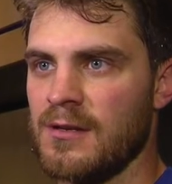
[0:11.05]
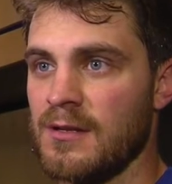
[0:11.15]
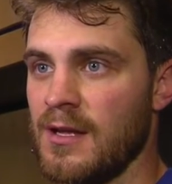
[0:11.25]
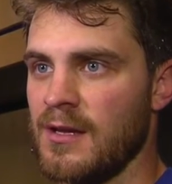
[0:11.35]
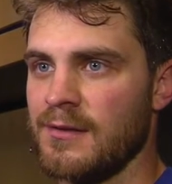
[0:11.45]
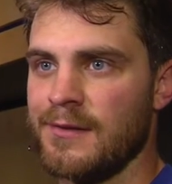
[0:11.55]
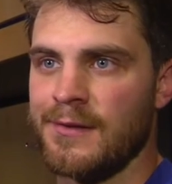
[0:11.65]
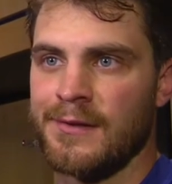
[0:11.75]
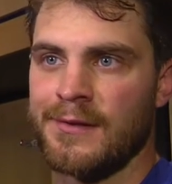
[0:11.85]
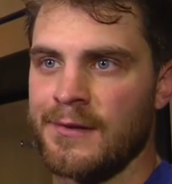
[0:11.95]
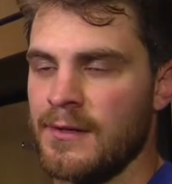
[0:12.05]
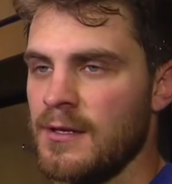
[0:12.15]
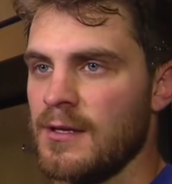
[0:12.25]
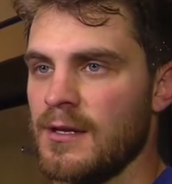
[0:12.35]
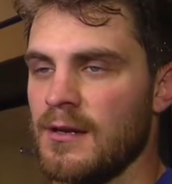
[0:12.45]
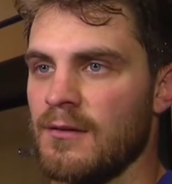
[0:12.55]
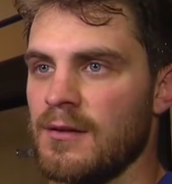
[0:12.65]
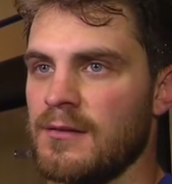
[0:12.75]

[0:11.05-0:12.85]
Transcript: Like, you know,